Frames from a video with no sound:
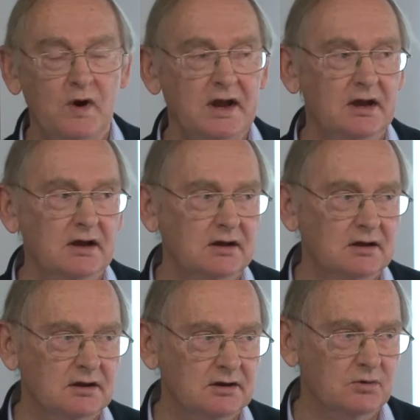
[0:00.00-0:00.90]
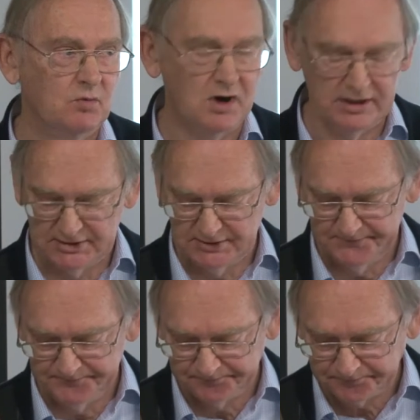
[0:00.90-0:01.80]
where and what.
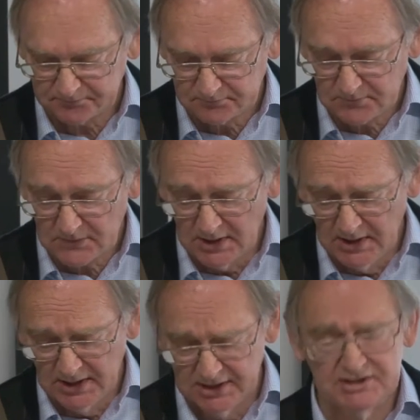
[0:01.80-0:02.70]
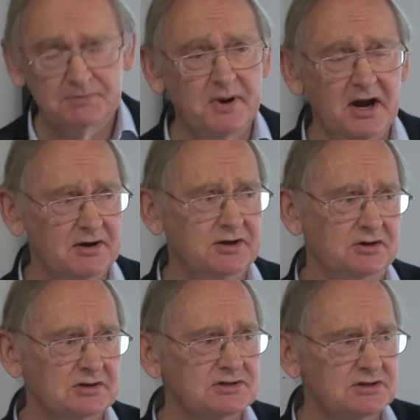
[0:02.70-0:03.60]
It's a
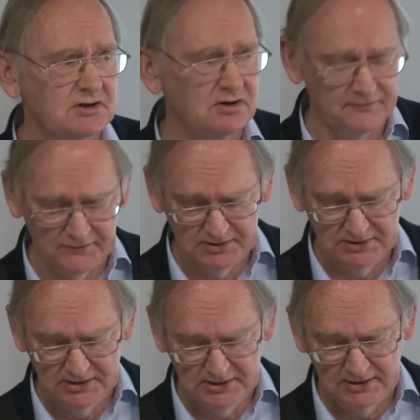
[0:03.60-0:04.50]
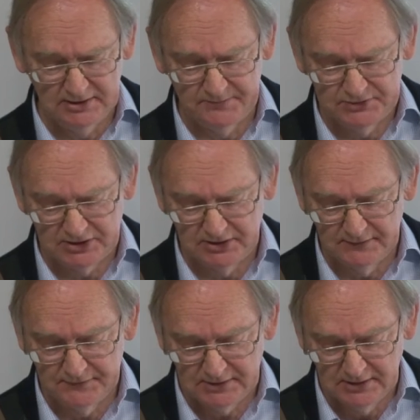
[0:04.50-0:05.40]
paradox, often
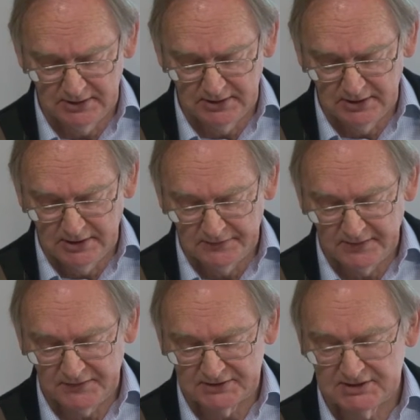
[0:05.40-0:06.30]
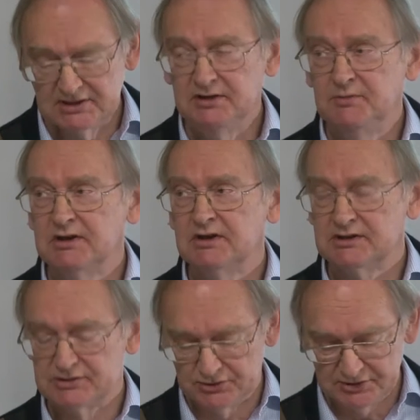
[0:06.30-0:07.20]
observed, that the seeming
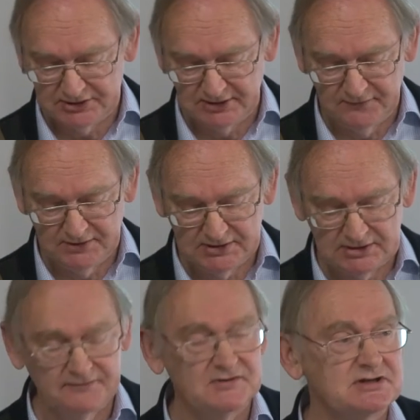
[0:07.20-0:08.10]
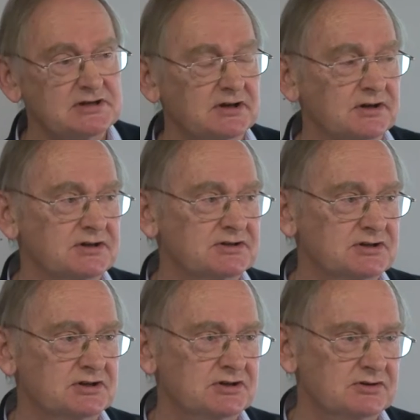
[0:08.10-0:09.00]
exhaustiveness of a single
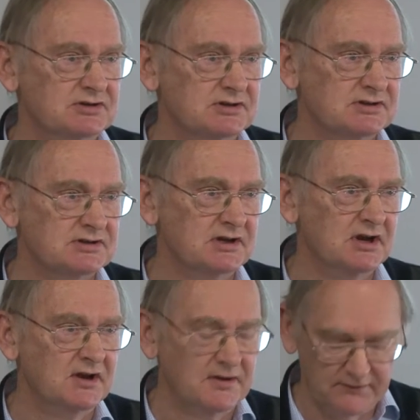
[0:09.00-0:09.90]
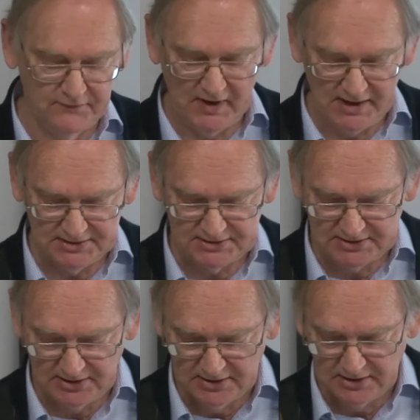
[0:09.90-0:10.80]
institution's
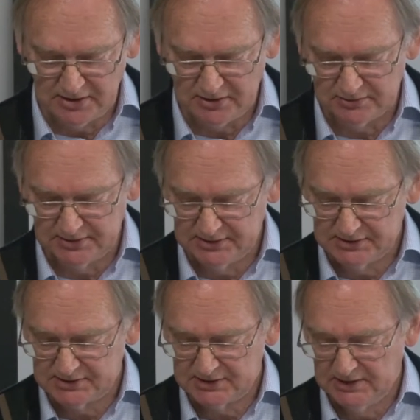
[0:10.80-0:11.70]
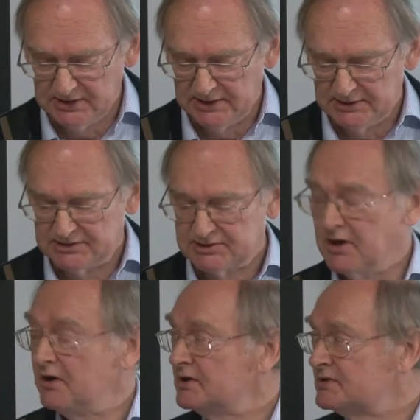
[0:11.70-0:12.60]
vast holdings
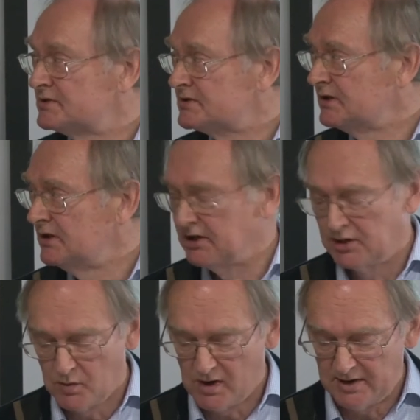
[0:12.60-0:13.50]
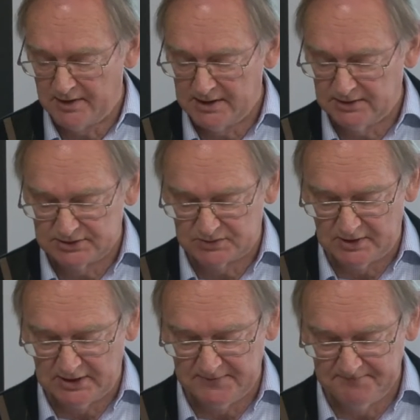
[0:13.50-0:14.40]
discourages inquiry
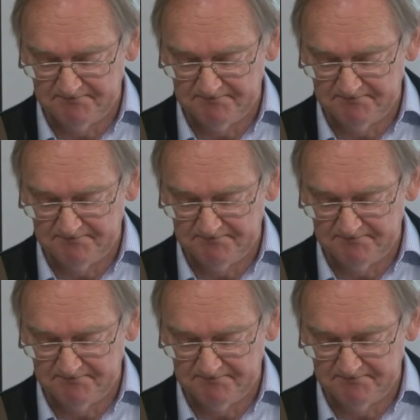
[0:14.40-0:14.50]
elsewhere.